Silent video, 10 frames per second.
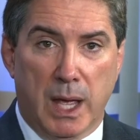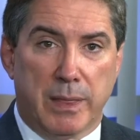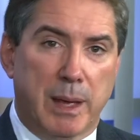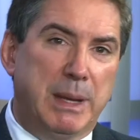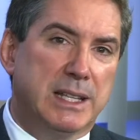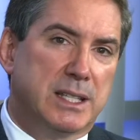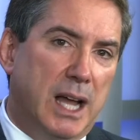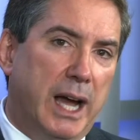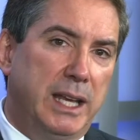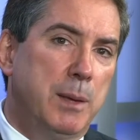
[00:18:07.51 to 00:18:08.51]
That means
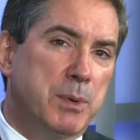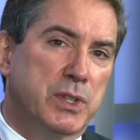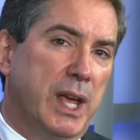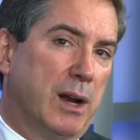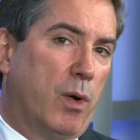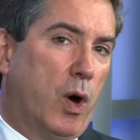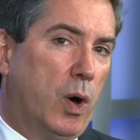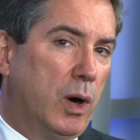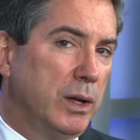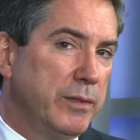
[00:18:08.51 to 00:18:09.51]
90% of
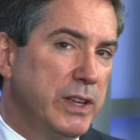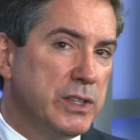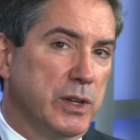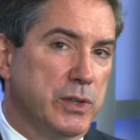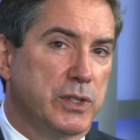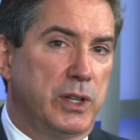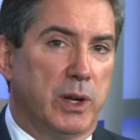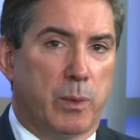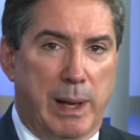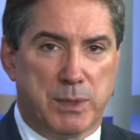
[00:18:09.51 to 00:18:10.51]
all the visitors to
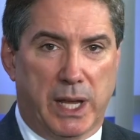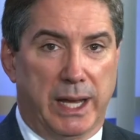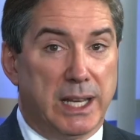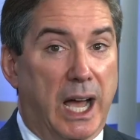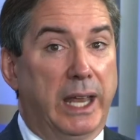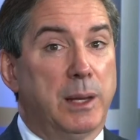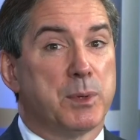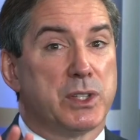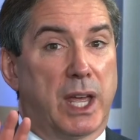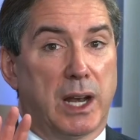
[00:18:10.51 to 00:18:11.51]
your website,
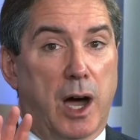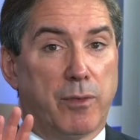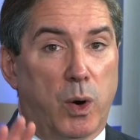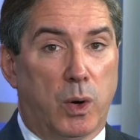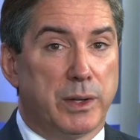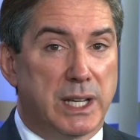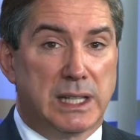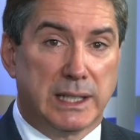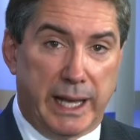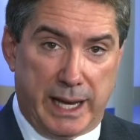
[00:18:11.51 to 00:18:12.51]
90% of all the
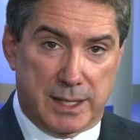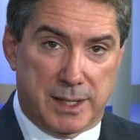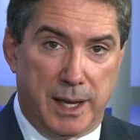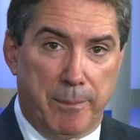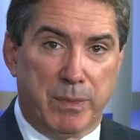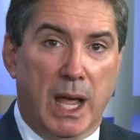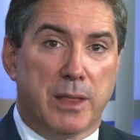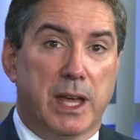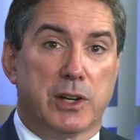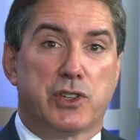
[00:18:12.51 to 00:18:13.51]
clicks
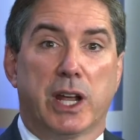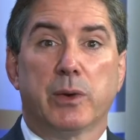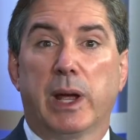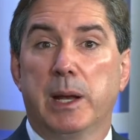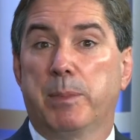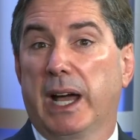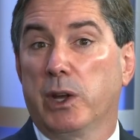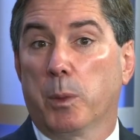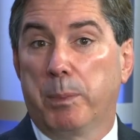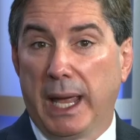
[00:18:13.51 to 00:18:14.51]
that are generated by
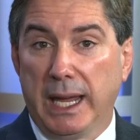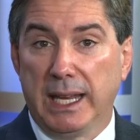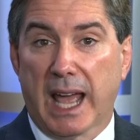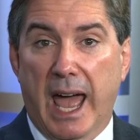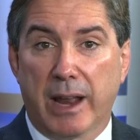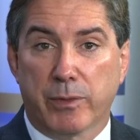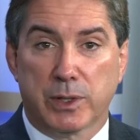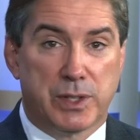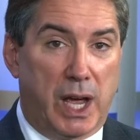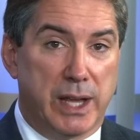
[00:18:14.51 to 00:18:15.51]
your paid
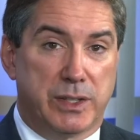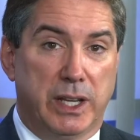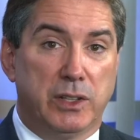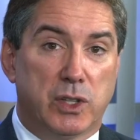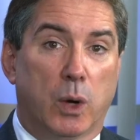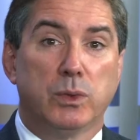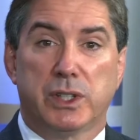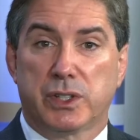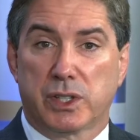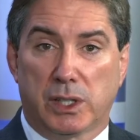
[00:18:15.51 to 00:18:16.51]
advertising don't
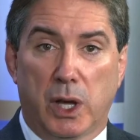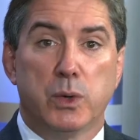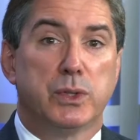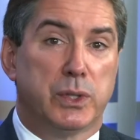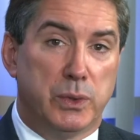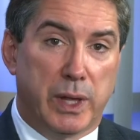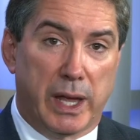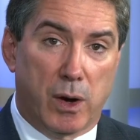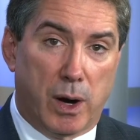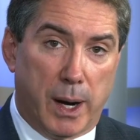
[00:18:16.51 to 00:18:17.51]
disclose who
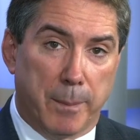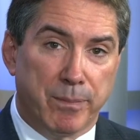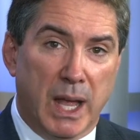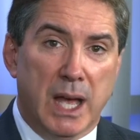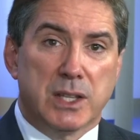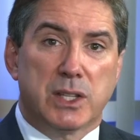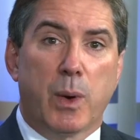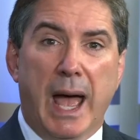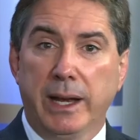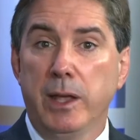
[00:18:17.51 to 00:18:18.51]
they are. So
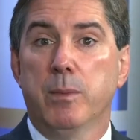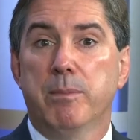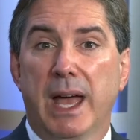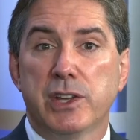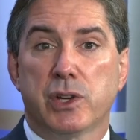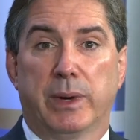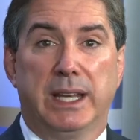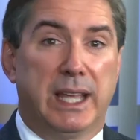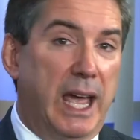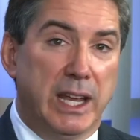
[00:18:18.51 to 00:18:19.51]
how do you measure
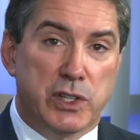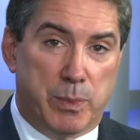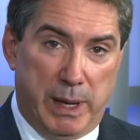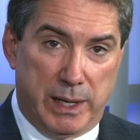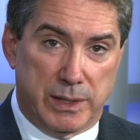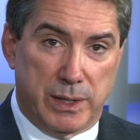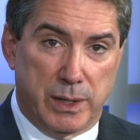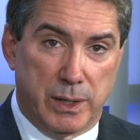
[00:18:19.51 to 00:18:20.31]
engagement?